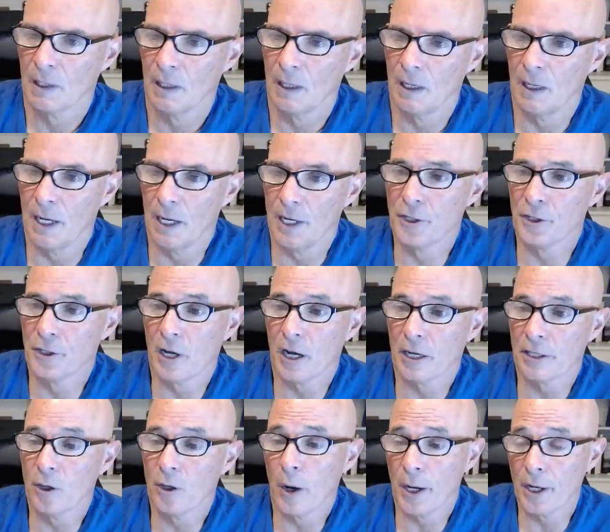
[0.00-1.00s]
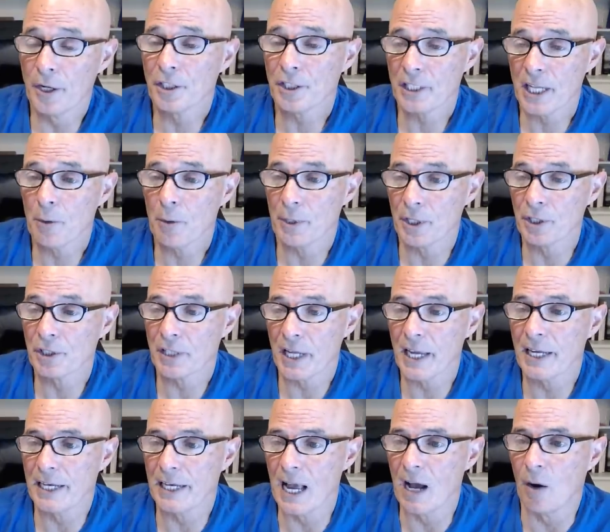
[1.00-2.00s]
Uh, underdog. No, I understand what you're
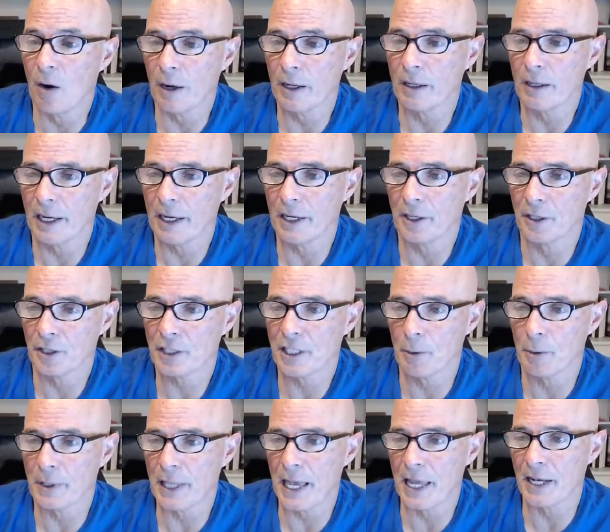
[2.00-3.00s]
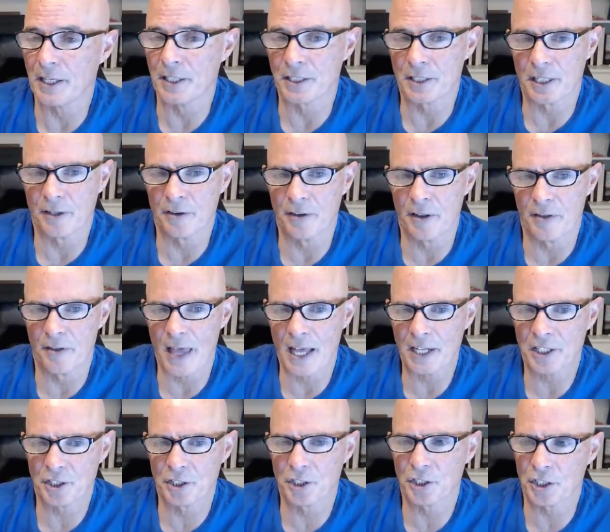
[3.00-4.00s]
saying now. I, I, understand what that is. Uh,
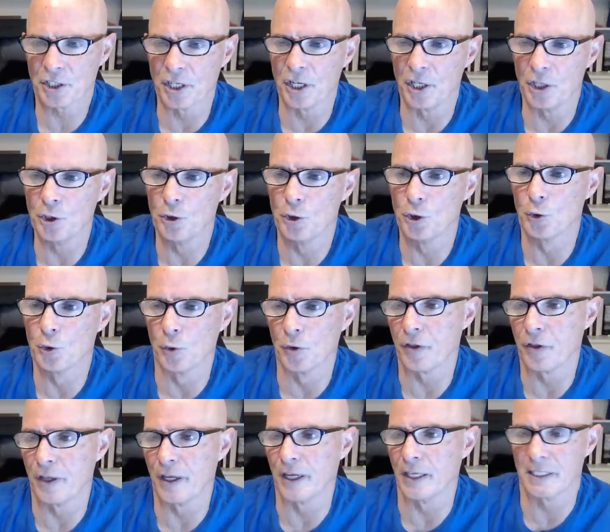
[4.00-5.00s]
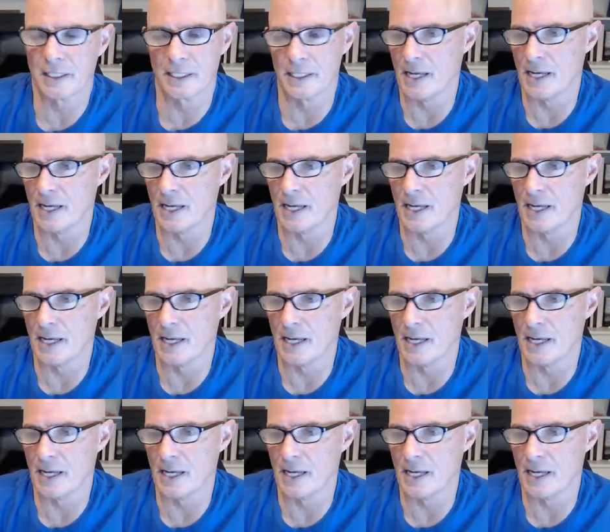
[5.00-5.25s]
that's just an unusual thing. It's